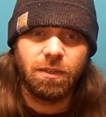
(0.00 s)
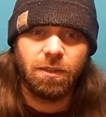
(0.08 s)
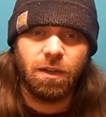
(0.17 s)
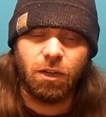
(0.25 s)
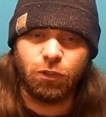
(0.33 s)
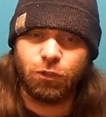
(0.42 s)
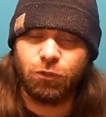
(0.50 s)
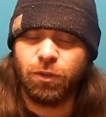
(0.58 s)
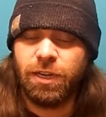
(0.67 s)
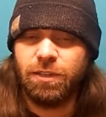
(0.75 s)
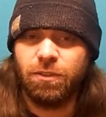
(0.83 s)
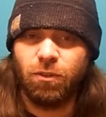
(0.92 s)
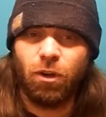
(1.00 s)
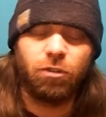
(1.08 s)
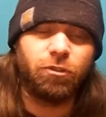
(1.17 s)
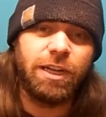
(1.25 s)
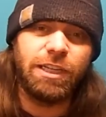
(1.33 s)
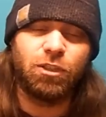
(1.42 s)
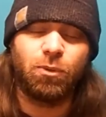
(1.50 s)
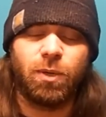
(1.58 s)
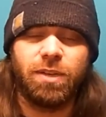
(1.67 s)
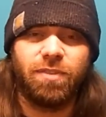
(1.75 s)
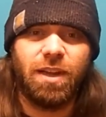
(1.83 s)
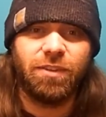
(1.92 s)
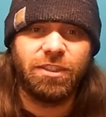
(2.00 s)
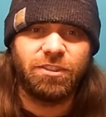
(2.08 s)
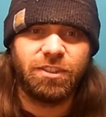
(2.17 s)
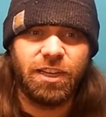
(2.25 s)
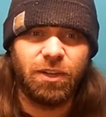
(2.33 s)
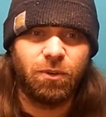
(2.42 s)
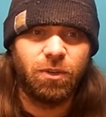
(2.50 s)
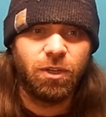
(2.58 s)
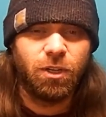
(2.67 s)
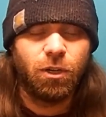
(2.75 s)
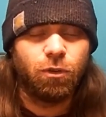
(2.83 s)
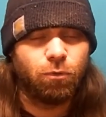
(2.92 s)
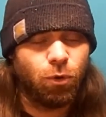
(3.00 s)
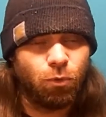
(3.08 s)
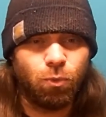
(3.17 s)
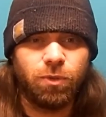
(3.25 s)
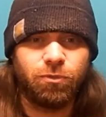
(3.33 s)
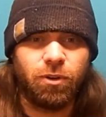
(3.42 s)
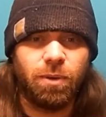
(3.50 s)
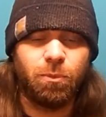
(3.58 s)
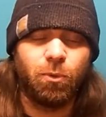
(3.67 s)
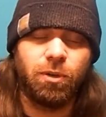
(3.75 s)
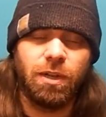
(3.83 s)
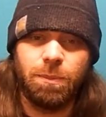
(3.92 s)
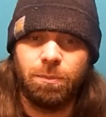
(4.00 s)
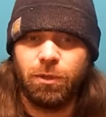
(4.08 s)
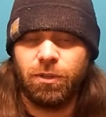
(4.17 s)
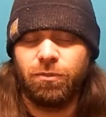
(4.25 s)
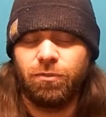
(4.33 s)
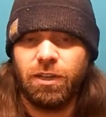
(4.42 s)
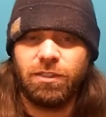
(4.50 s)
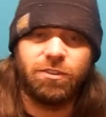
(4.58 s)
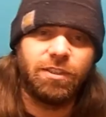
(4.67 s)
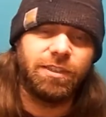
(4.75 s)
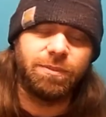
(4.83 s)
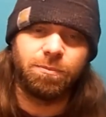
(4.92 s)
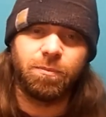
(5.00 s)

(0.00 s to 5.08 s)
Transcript: a straight non-radius 25-inch scale rosewood fretboard and put the frets in